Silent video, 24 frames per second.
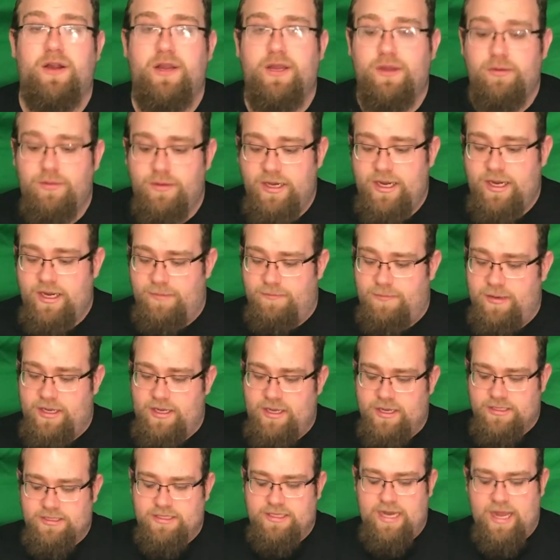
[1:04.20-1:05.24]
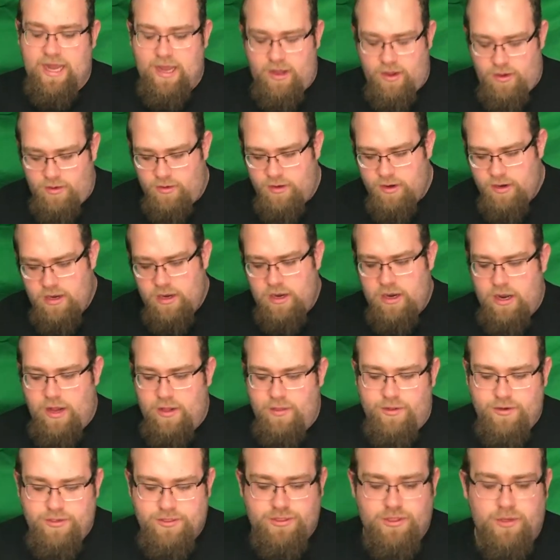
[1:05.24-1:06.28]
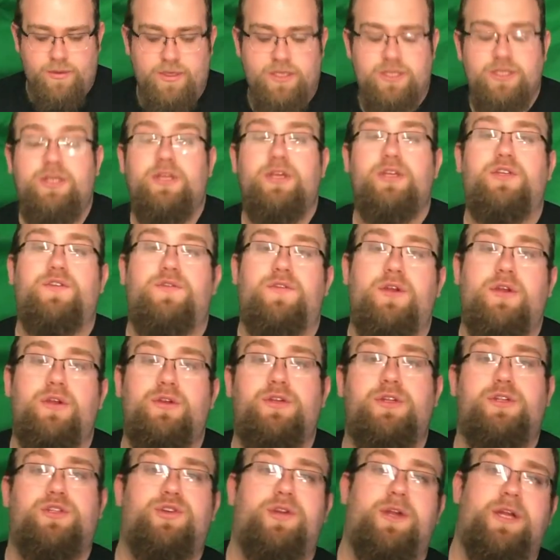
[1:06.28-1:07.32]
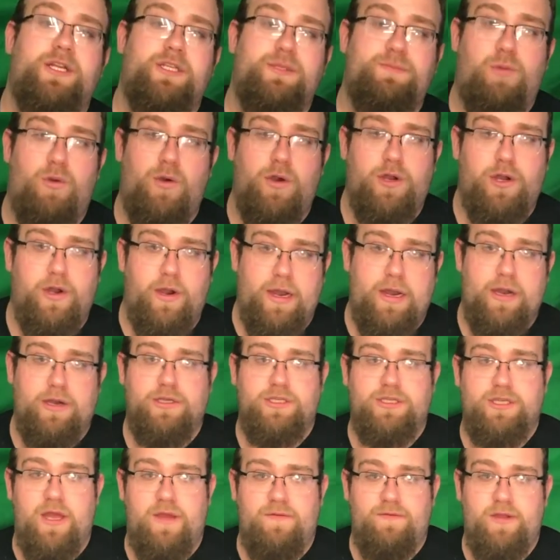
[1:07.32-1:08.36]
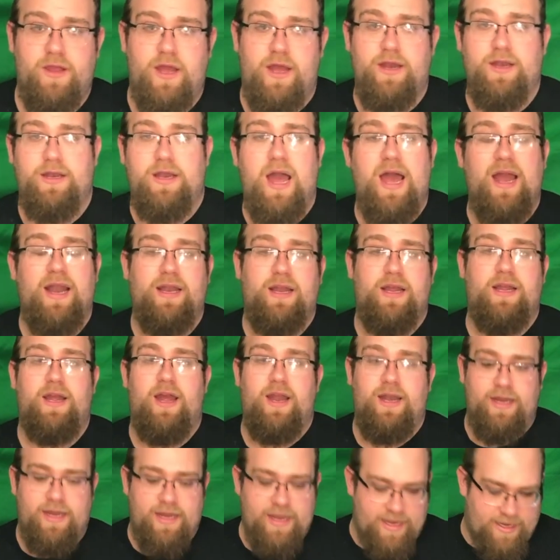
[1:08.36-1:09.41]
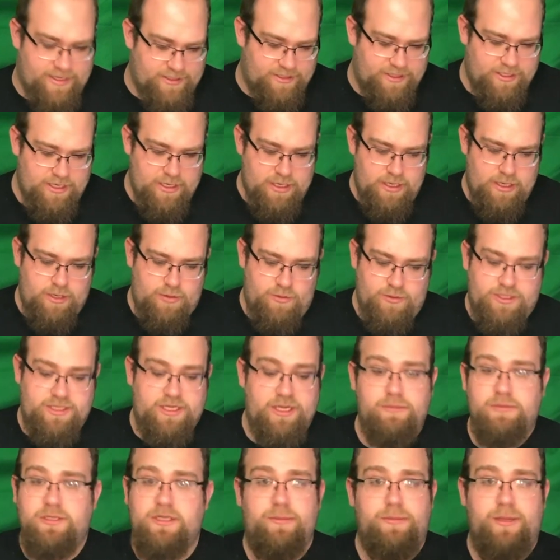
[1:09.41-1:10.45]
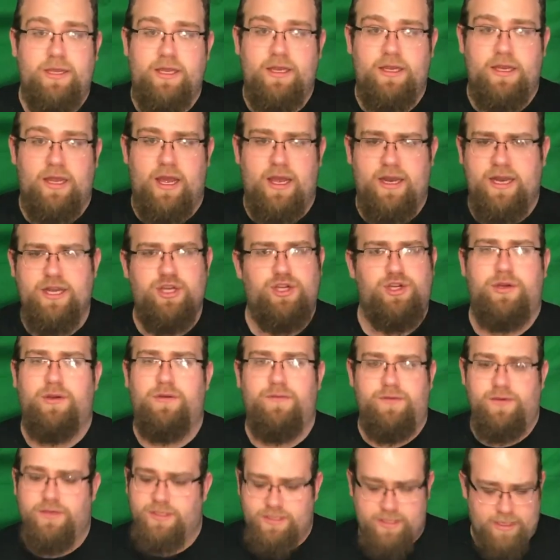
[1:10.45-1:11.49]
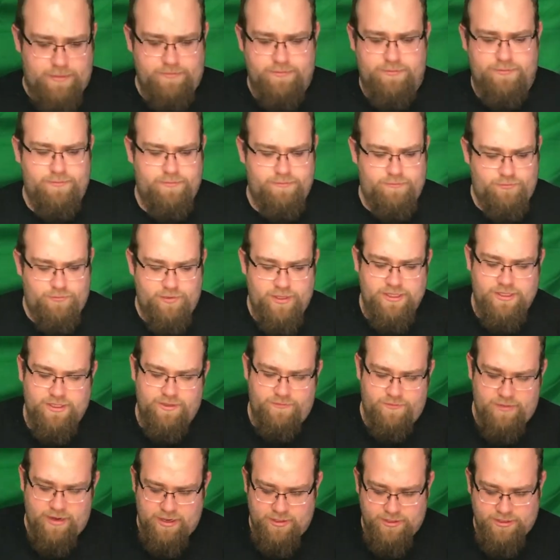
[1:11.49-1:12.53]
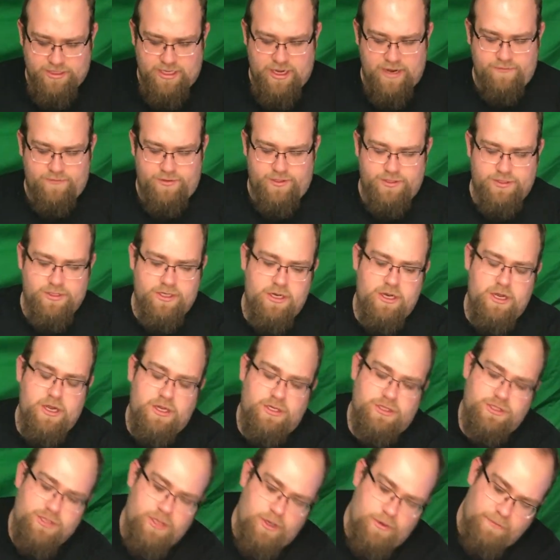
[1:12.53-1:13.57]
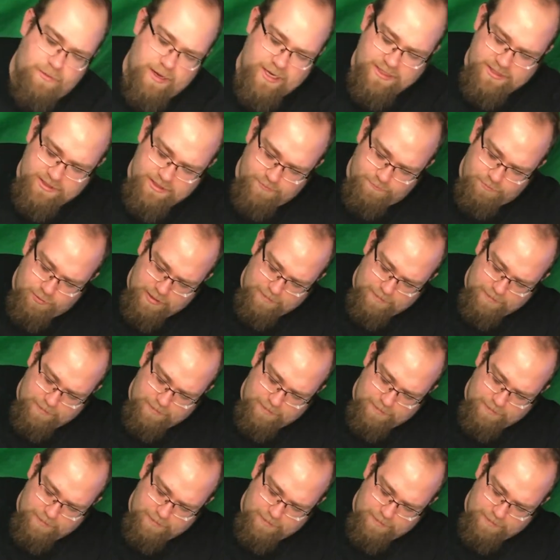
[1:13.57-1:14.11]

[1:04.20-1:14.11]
unique because now there's no excuse for you to transport your airsoft gun not in a gun case, which seems to be an issue for some reason for airsofters. So by simply